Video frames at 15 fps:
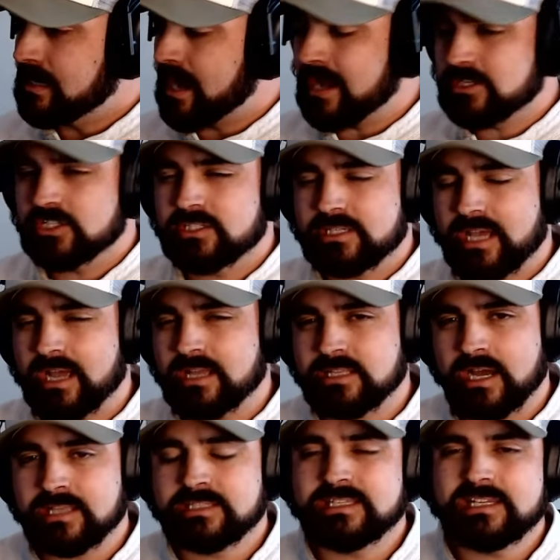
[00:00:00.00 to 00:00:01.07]
I
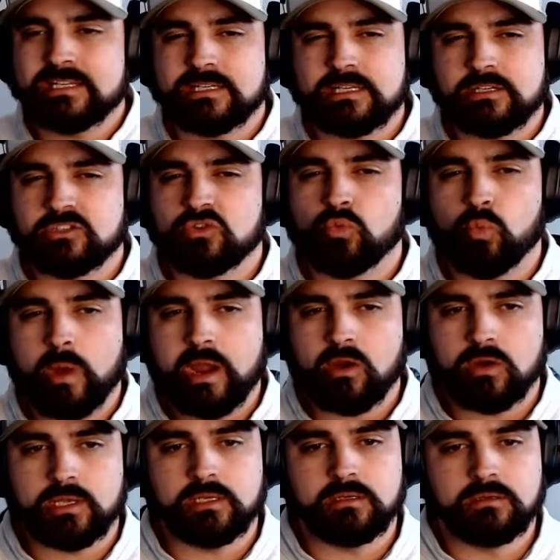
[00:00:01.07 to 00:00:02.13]
didn't need to
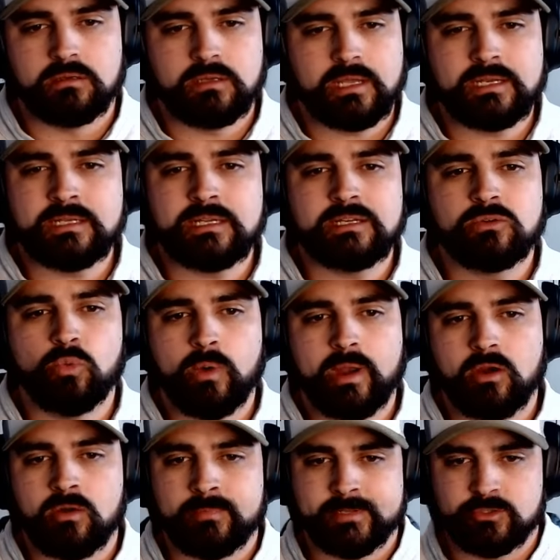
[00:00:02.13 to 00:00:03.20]
wear it. I didn't need to
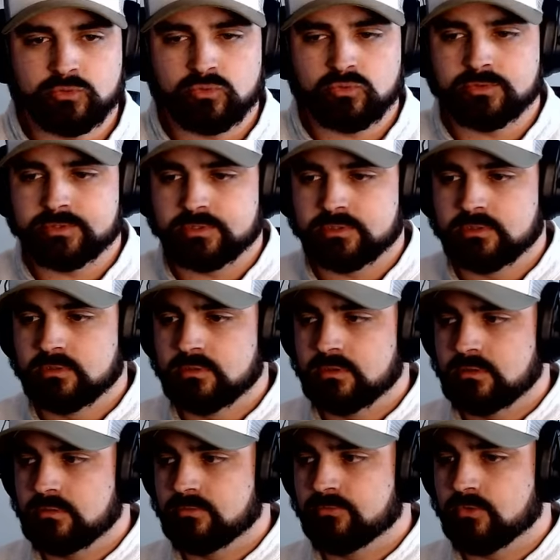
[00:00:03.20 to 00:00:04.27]
wear all my tools
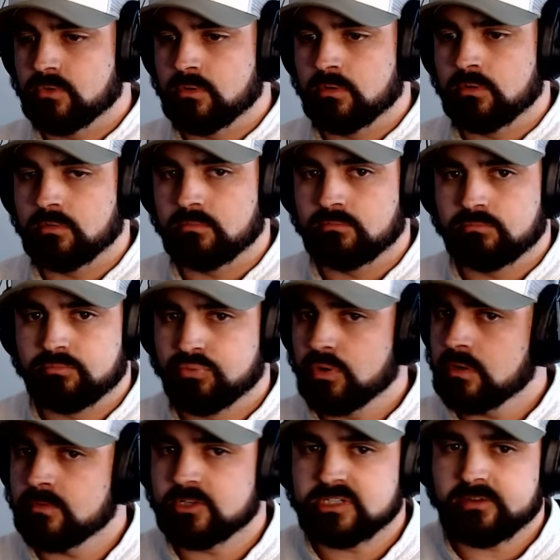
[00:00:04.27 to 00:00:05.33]
for
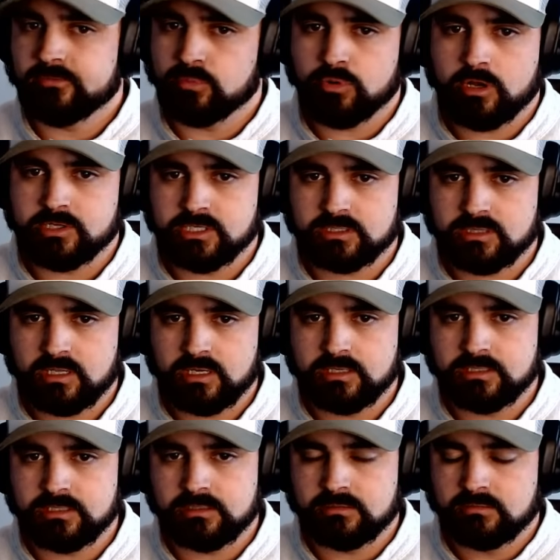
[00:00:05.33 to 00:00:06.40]
pretty much every project that I
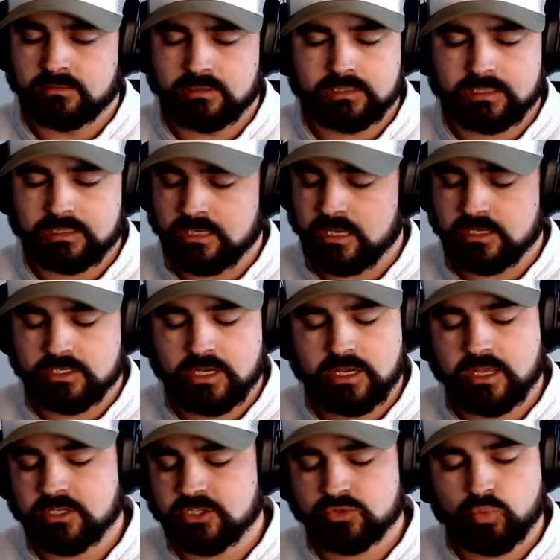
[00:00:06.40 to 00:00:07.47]
did. Like
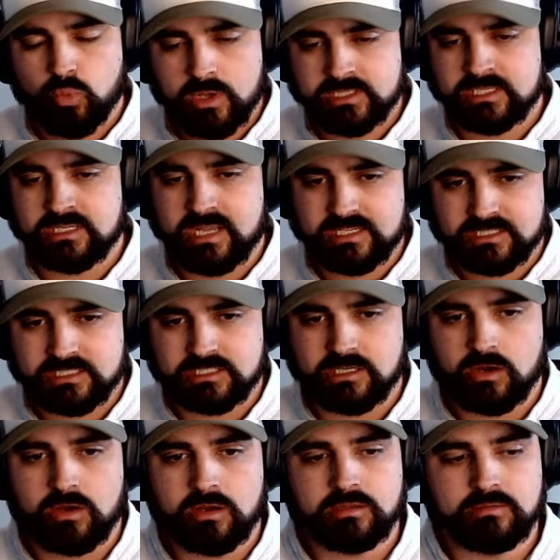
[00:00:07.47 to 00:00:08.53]
it just wasn't
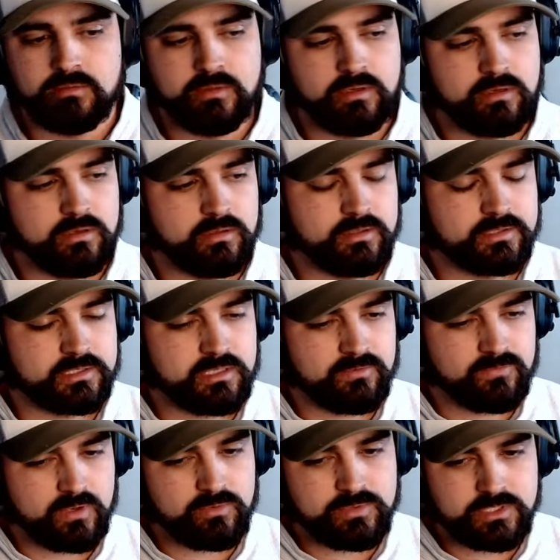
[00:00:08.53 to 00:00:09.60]
necessary. The
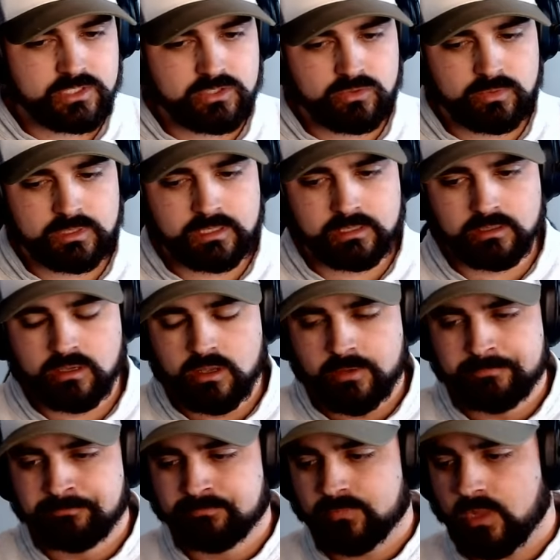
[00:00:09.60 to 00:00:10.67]
stuff I was doing
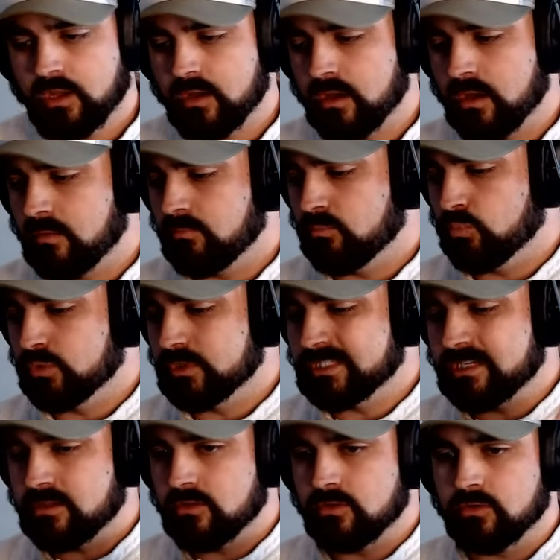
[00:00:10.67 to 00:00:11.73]
was
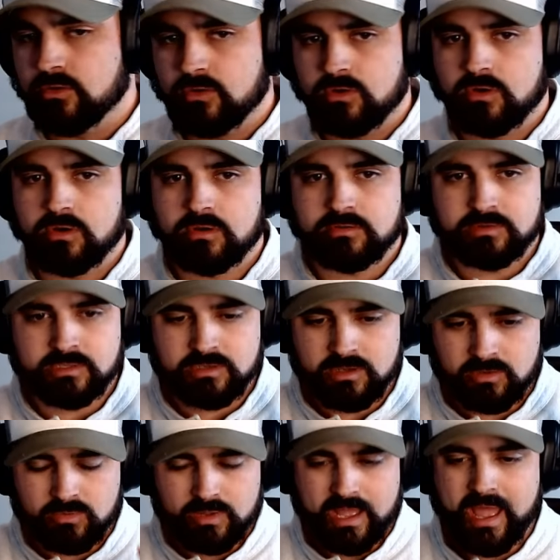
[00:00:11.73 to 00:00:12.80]
either
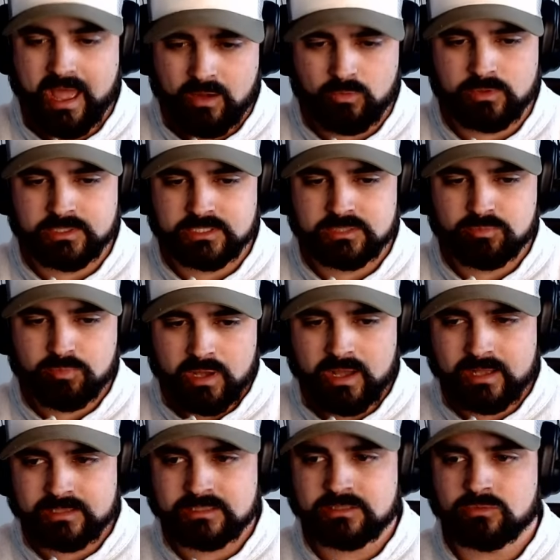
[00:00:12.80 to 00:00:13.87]
at one
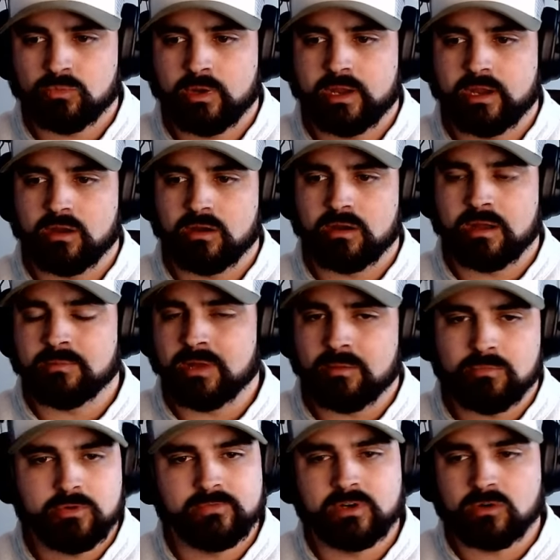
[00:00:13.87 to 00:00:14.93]
spot where I'm not
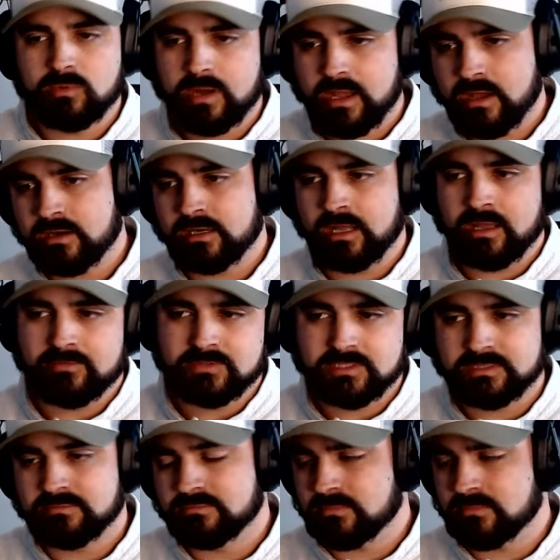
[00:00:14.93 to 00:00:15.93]
moving around and I have to